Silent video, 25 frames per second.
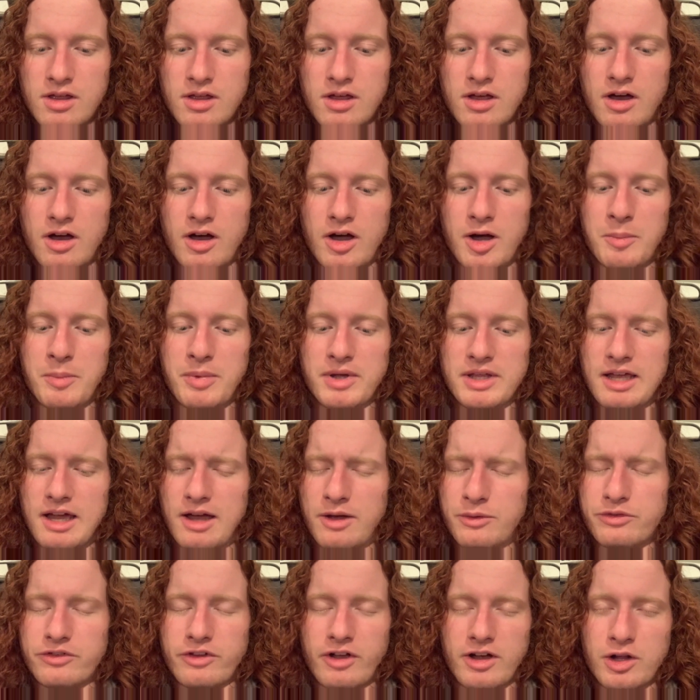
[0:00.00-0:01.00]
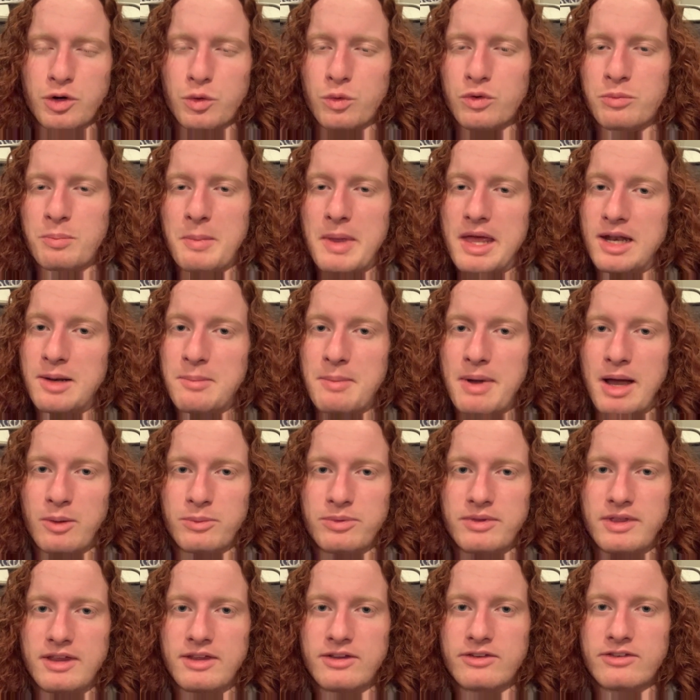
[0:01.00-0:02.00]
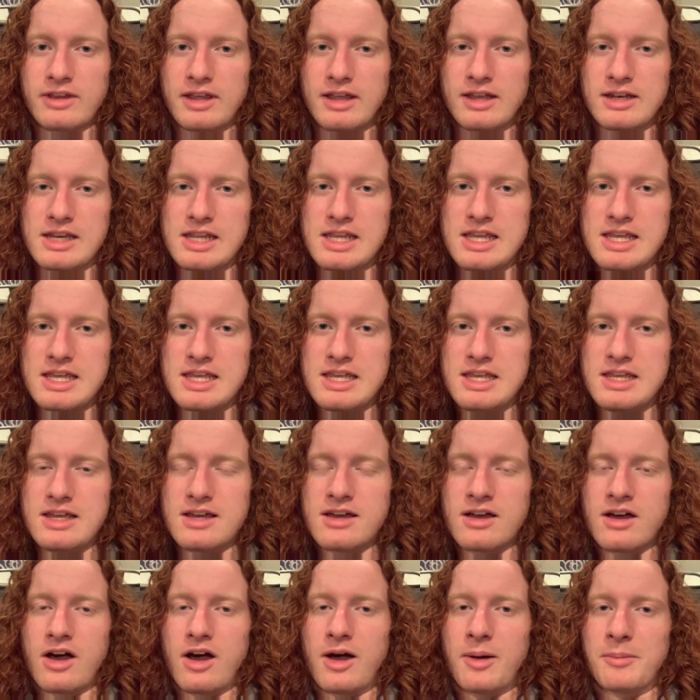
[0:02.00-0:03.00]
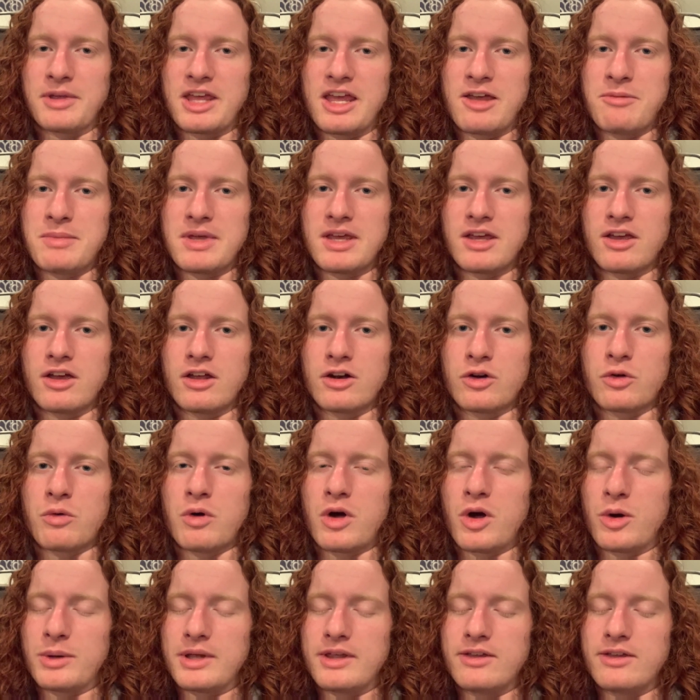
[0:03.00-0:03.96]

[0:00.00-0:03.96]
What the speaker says: But yeah, I was talking with Ben about this, and he gave me a good quote.